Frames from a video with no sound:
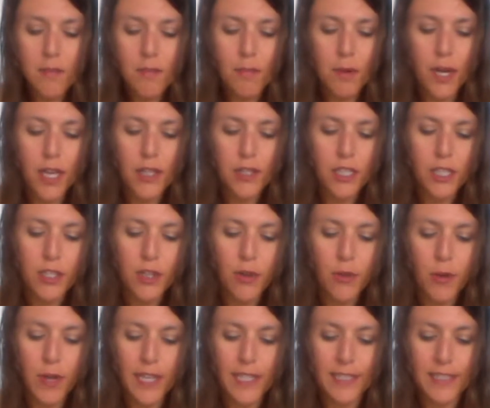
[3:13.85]
but you
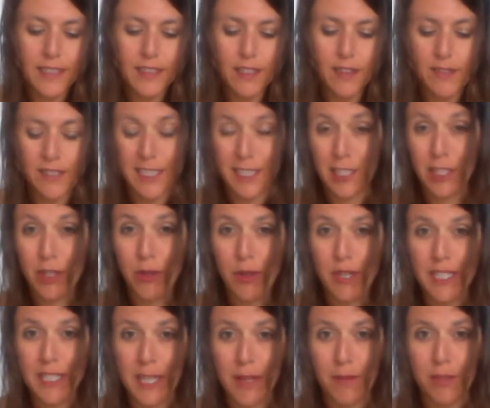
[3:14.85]
don't want to, obviously you don't
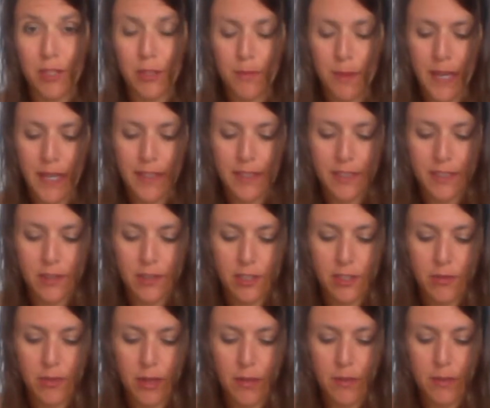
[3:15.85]
want to damage your pegs, so you
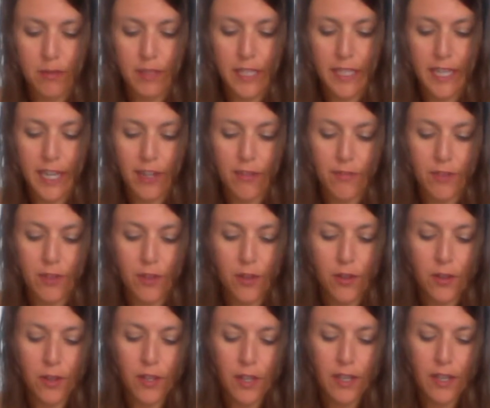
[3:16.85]
just want to be really
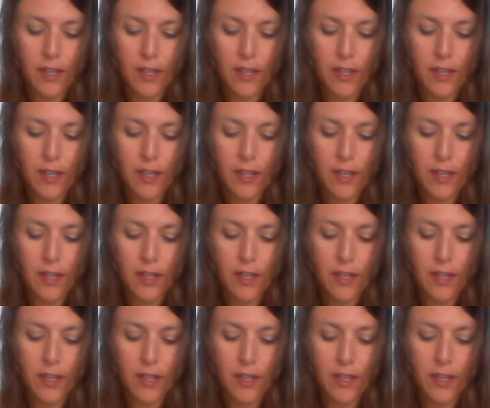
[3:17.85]
careful.